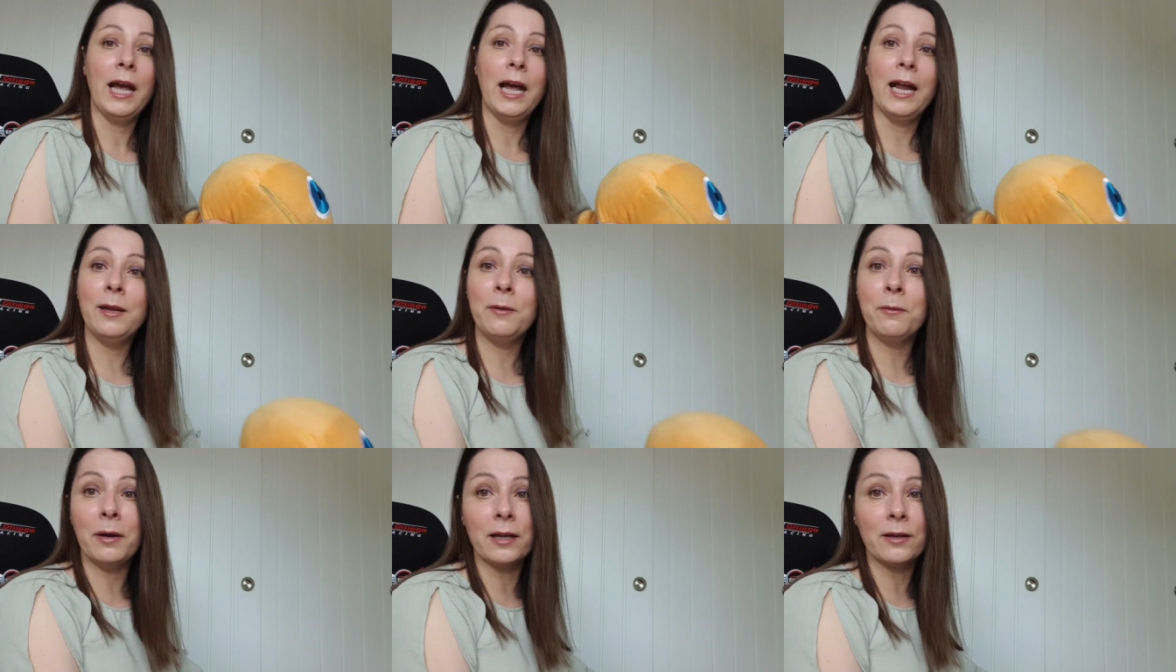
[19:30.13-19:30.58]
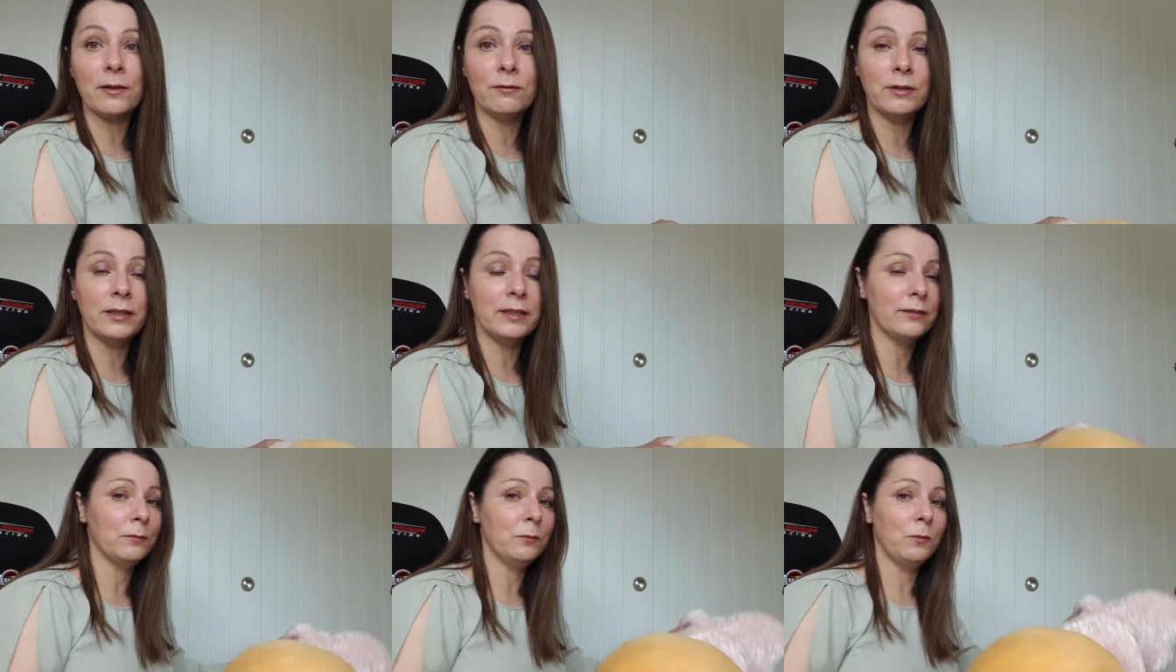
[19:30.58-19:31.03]
Anyway, the
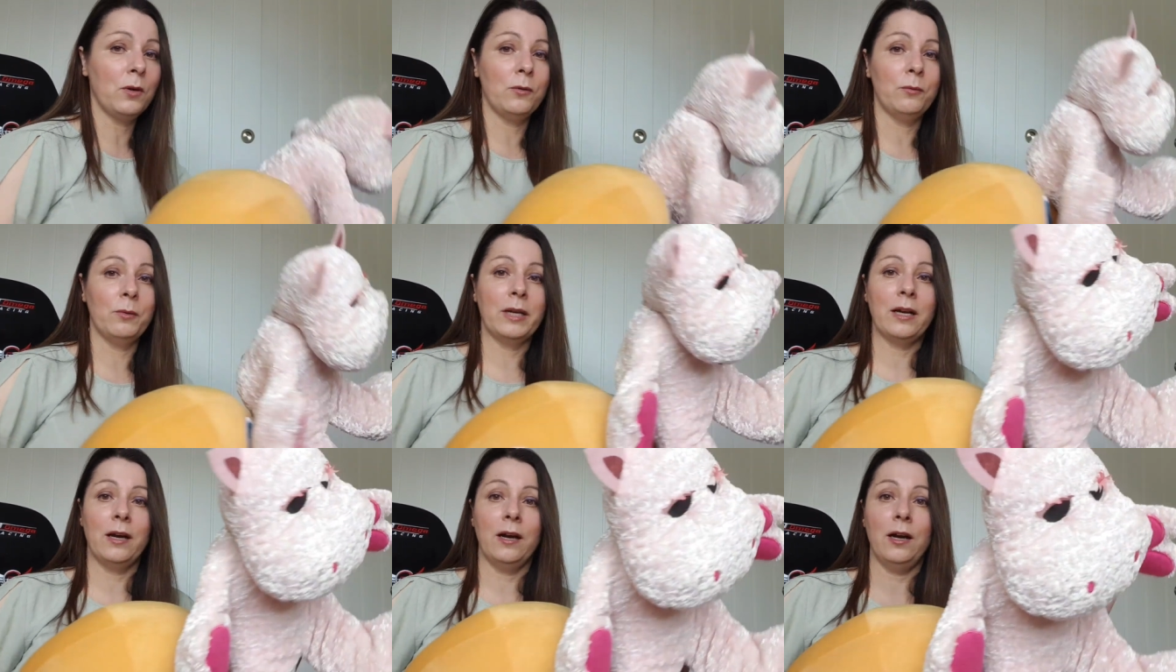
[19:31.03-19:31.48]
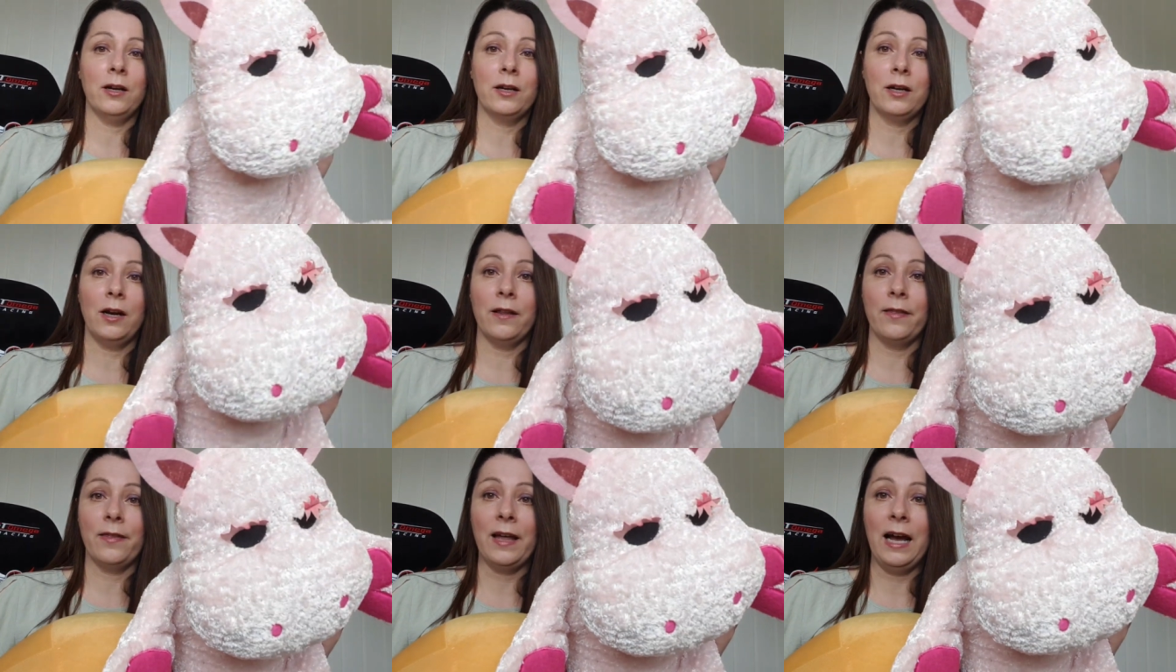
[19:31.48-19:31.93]
reason why we I
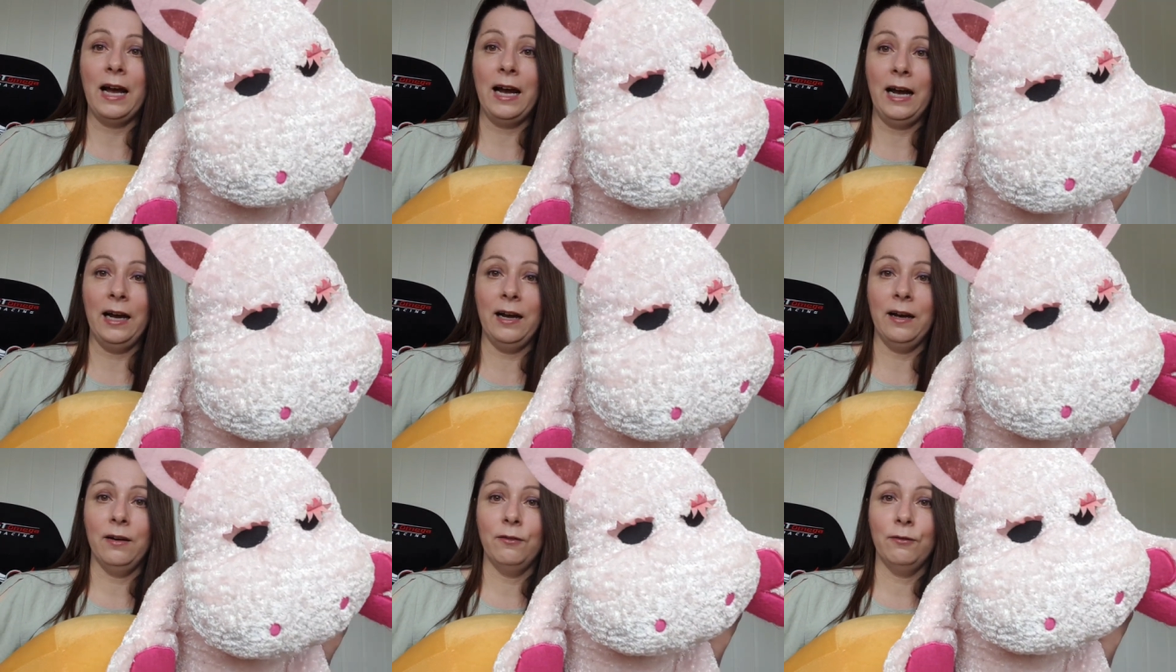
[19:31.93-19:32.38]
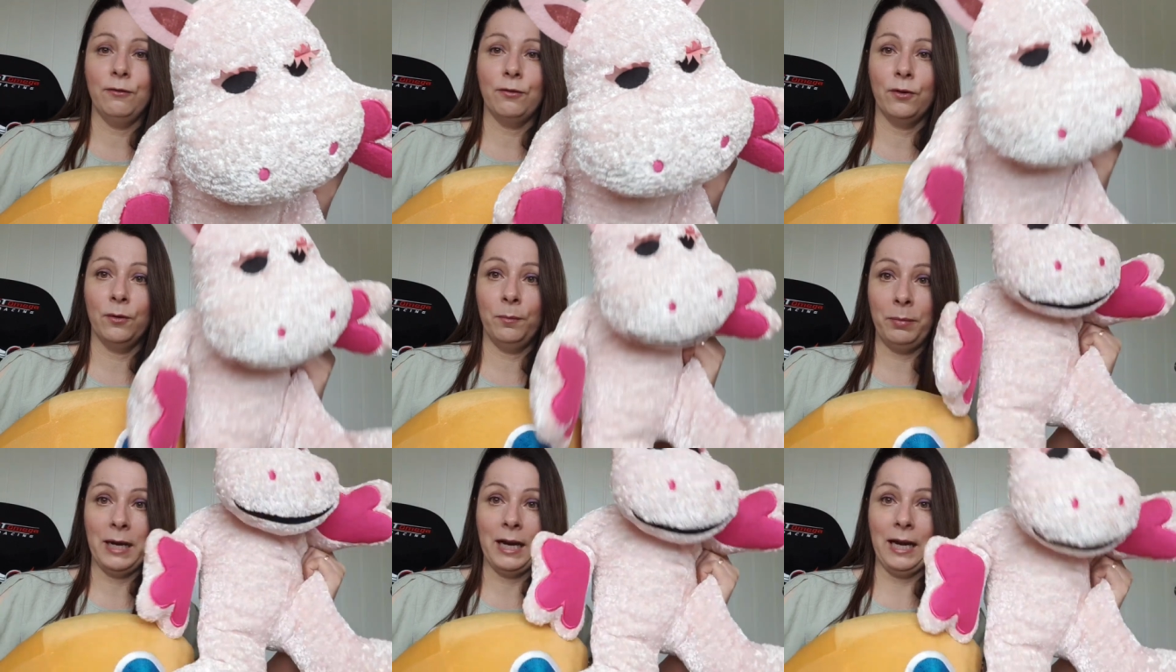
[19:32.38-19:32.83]
got that
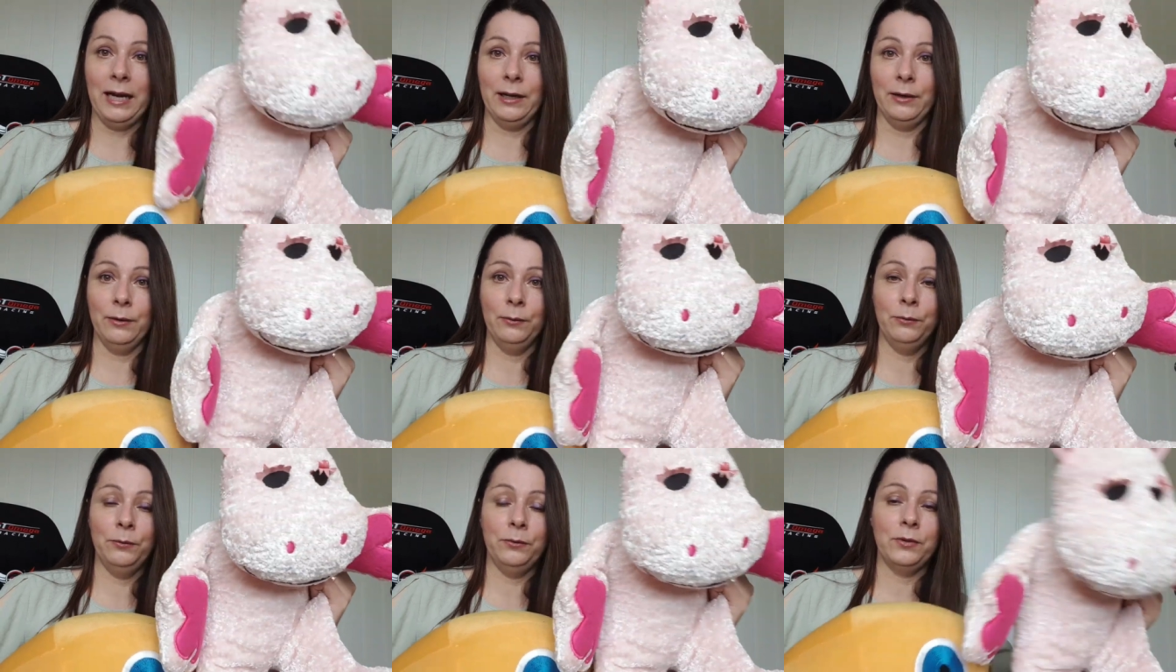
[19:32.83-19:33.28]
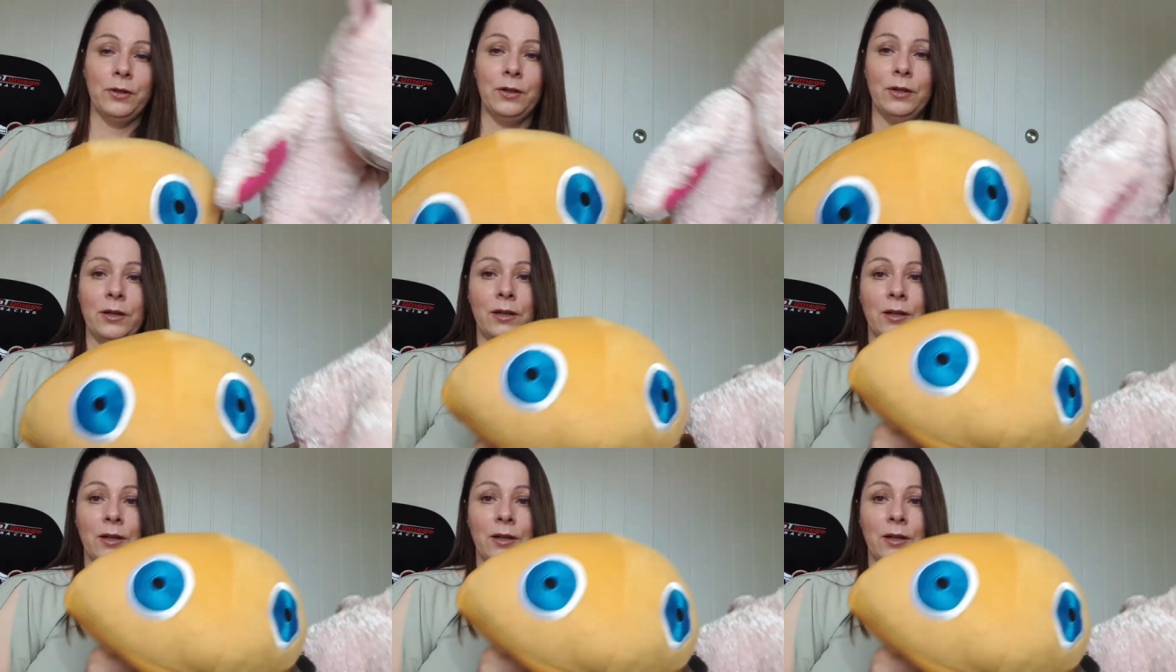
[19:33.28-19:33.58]
for a pound